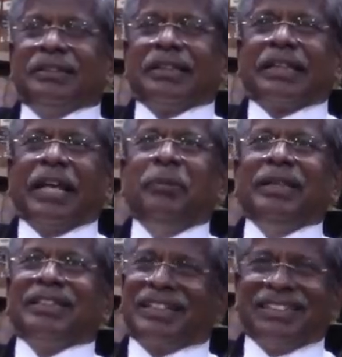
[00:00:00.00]
Sir, time
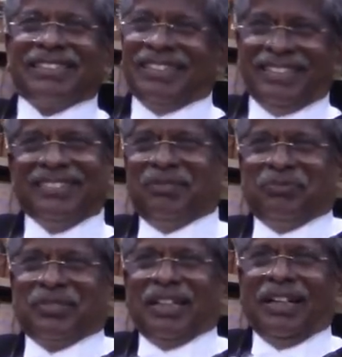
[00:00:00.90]
is a constraint.
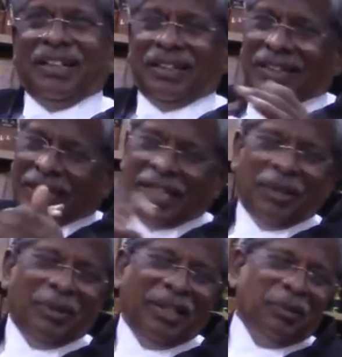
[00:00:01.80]
Uh, naturally.
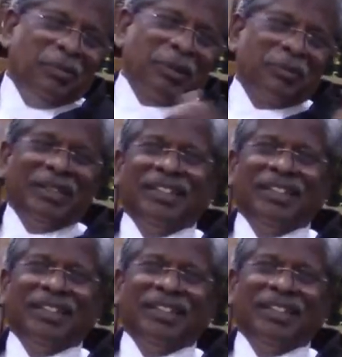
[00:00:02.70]
Continuity must be